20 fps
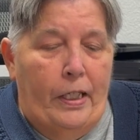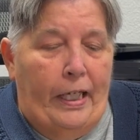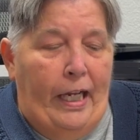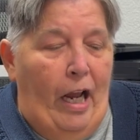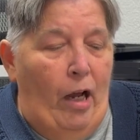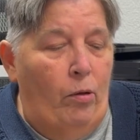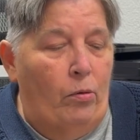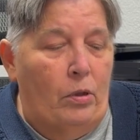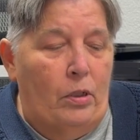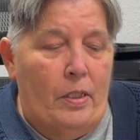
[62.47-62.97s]

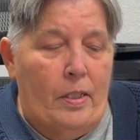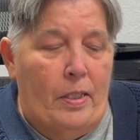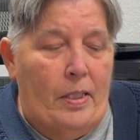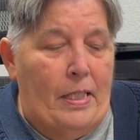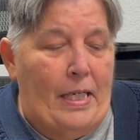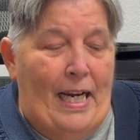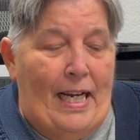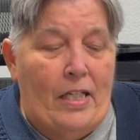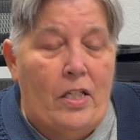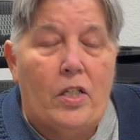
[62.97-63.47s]
countless
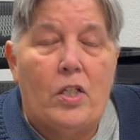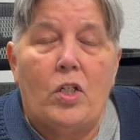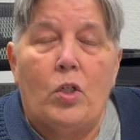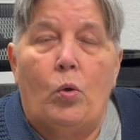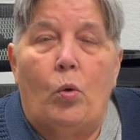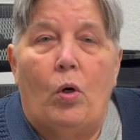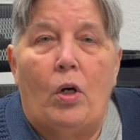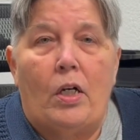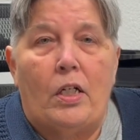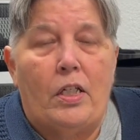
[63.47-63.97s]
dance
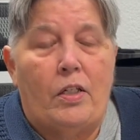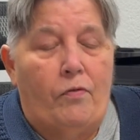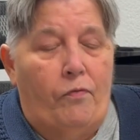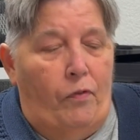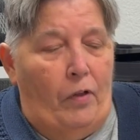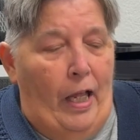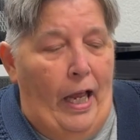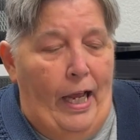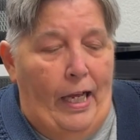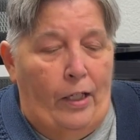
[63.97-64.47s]
squads,
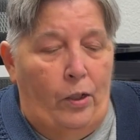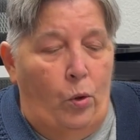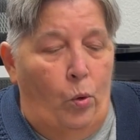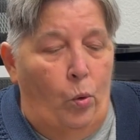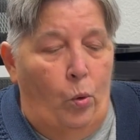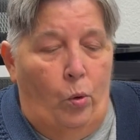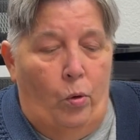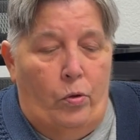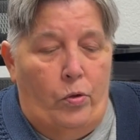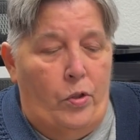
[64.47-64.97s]
flag
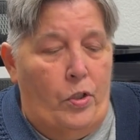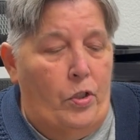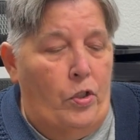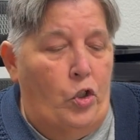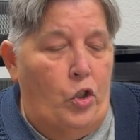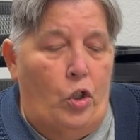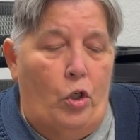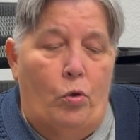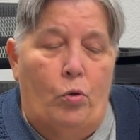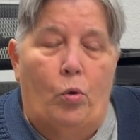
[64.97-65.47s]
corps,
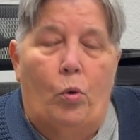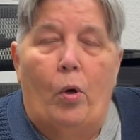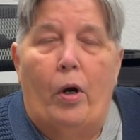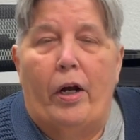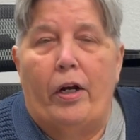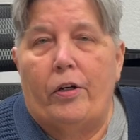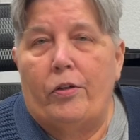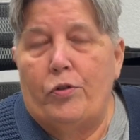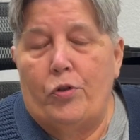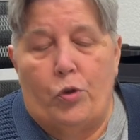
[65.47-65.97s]
show
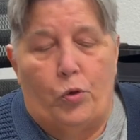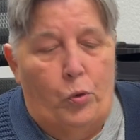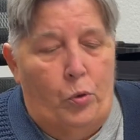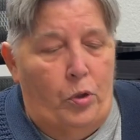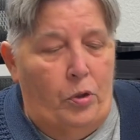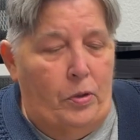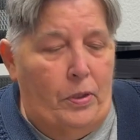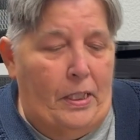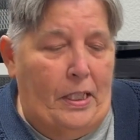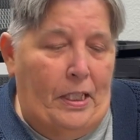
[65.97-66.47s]
choirs,
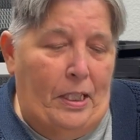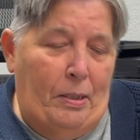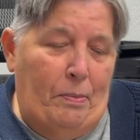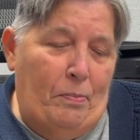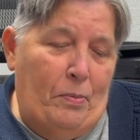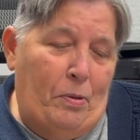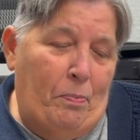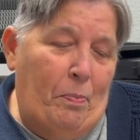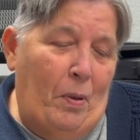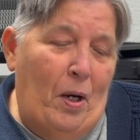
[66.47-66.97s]
drill
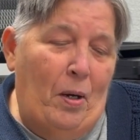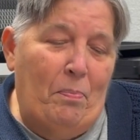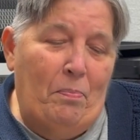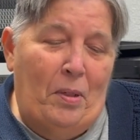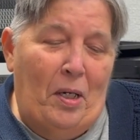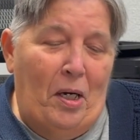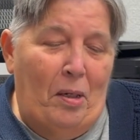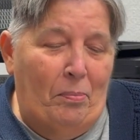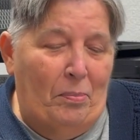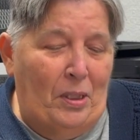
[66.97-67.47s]
teams,
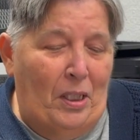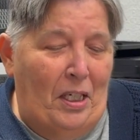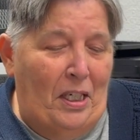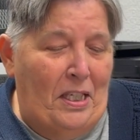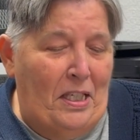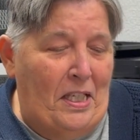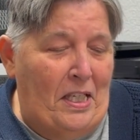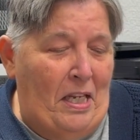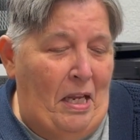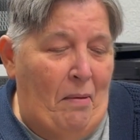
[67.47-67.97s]
pom-pom
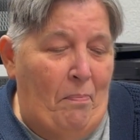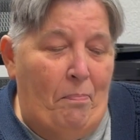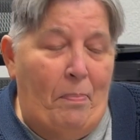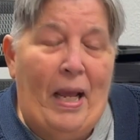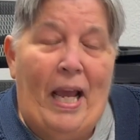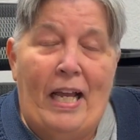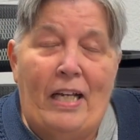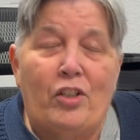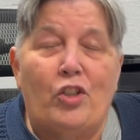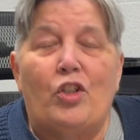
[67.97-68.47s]
lines, and
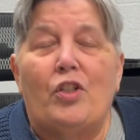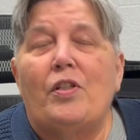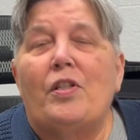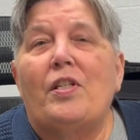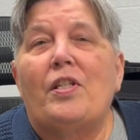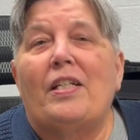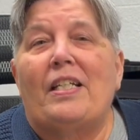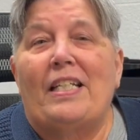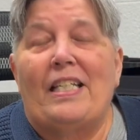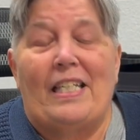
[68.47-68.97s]

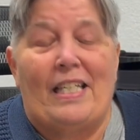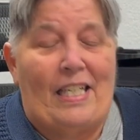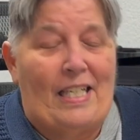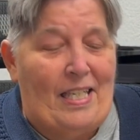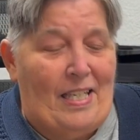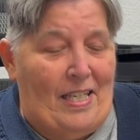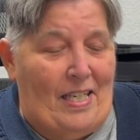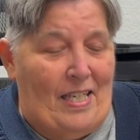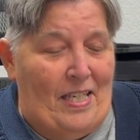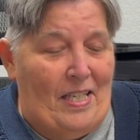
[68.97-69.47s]
pageants
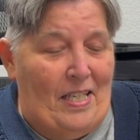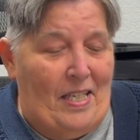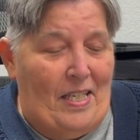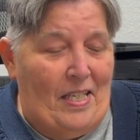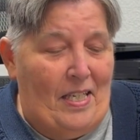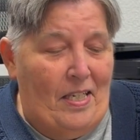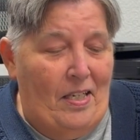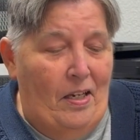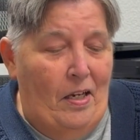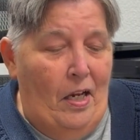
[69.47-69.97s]

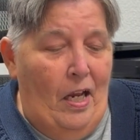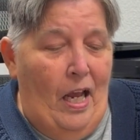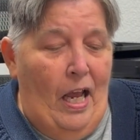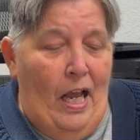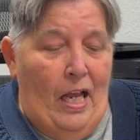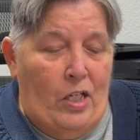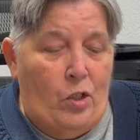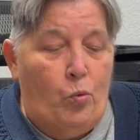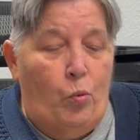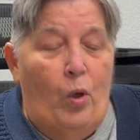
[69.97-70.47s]
contestants,
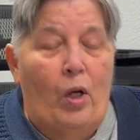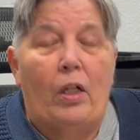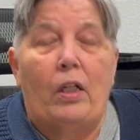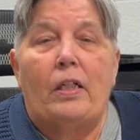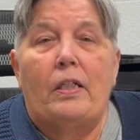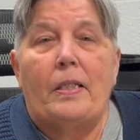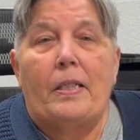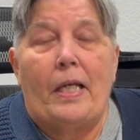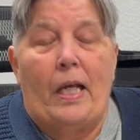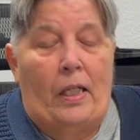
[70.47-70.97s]
as well
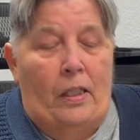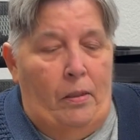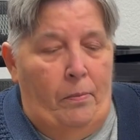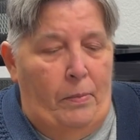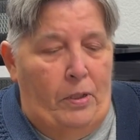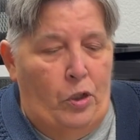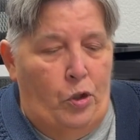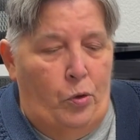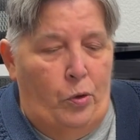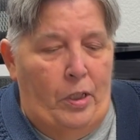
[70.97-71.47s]
as
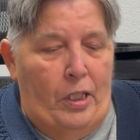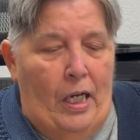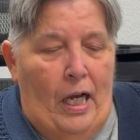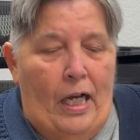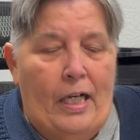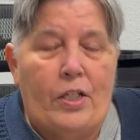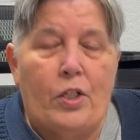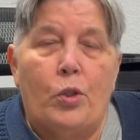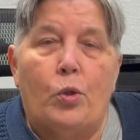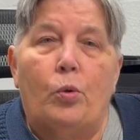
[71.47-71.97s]
elementary,
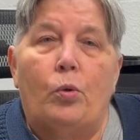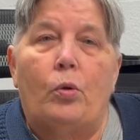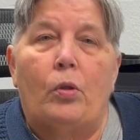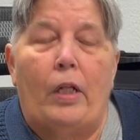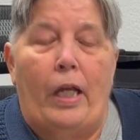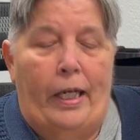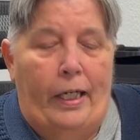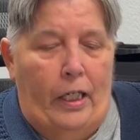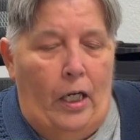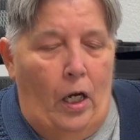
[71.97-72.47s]
high
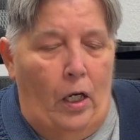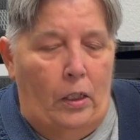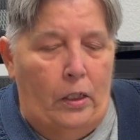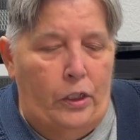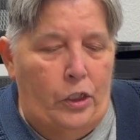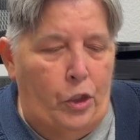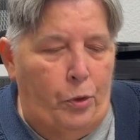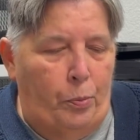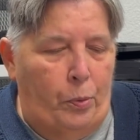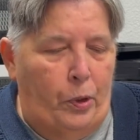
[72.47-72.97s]
school, and
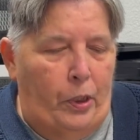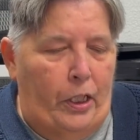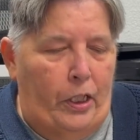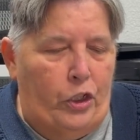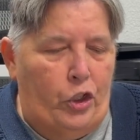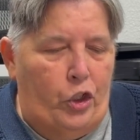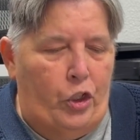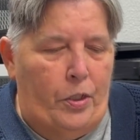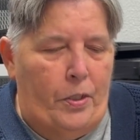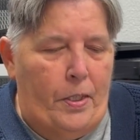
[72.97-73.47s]
college
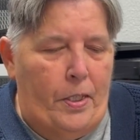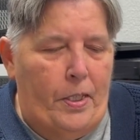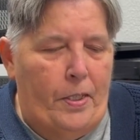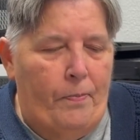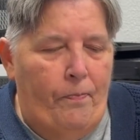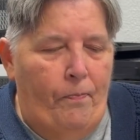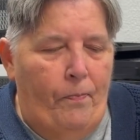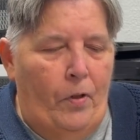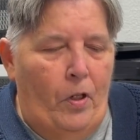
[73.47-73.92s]
productions.